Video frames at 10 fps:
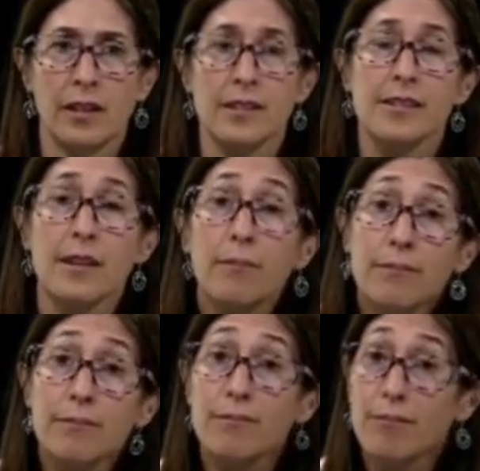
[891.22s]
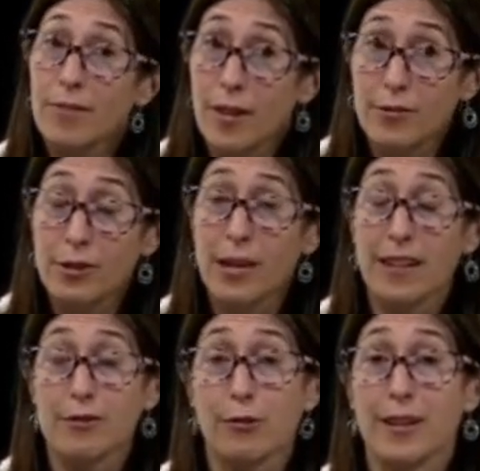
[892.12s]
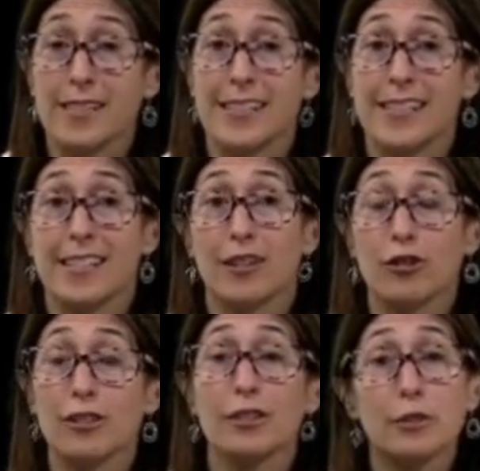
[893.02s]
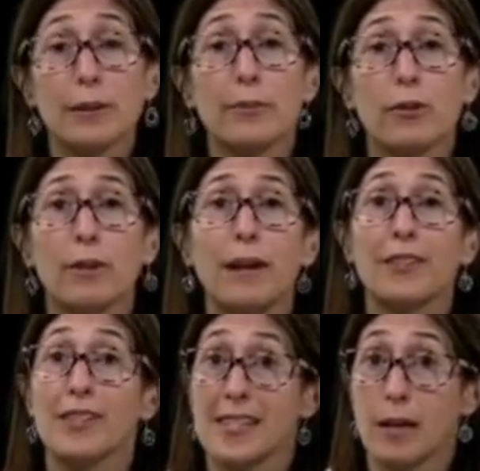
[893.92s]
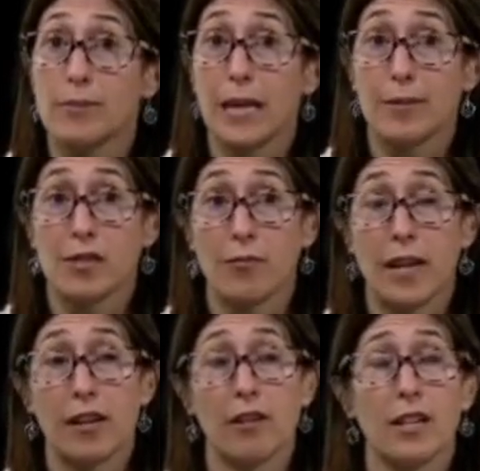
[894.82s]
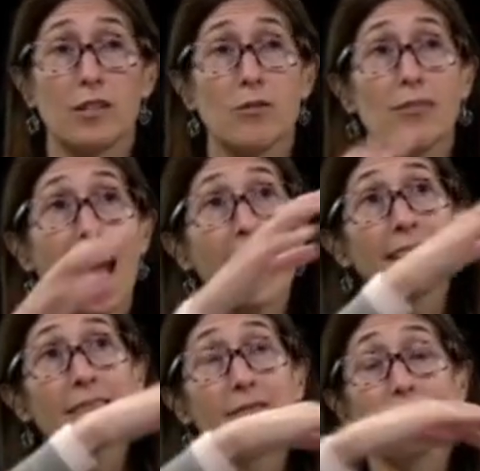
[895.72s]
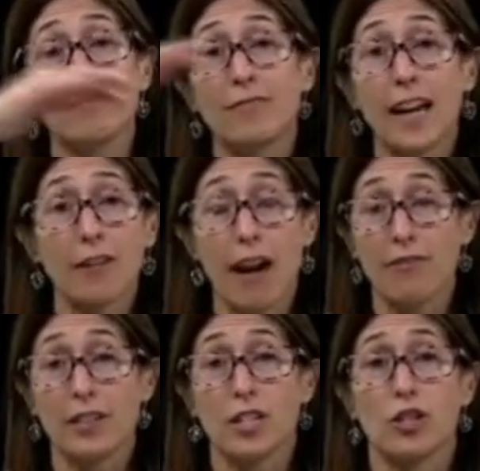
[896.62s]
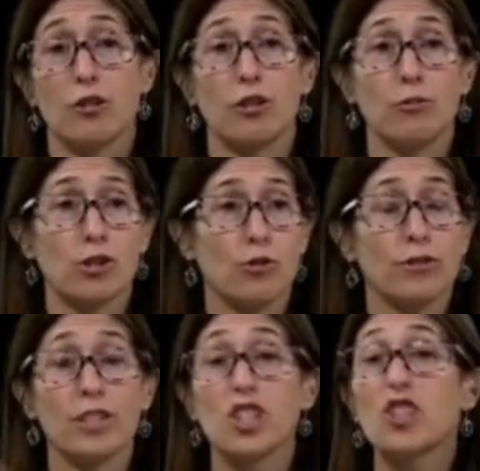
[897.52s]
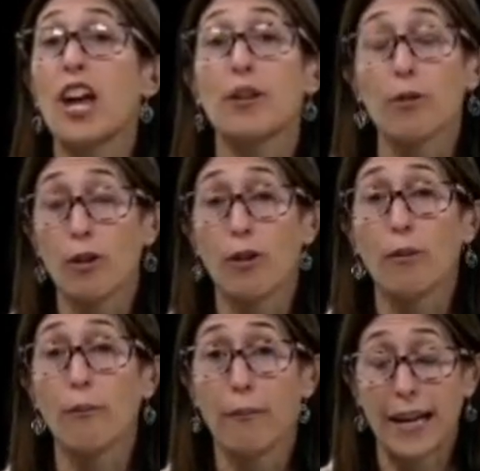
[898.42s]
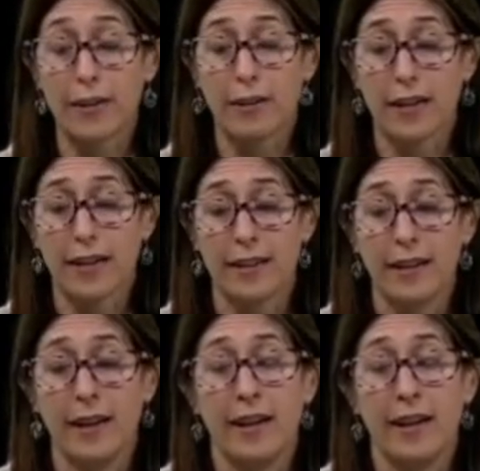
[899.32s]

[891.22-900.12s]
Some of you have requested to learn a little bit more about the subtypes of migraine. So that graph that I showed you was sort of a general migraine.